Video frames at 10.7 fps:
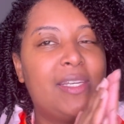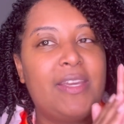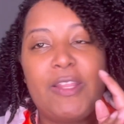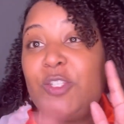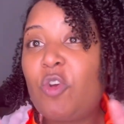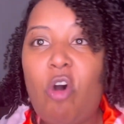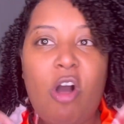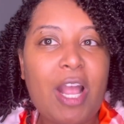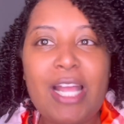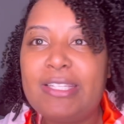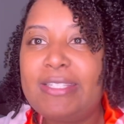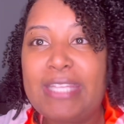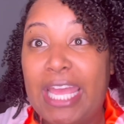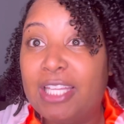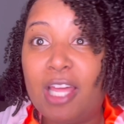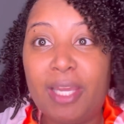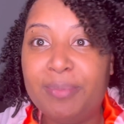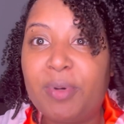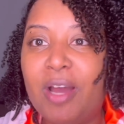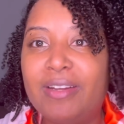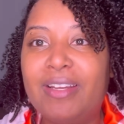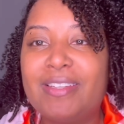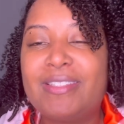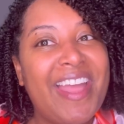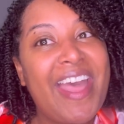They do all kinds of satin-lined products.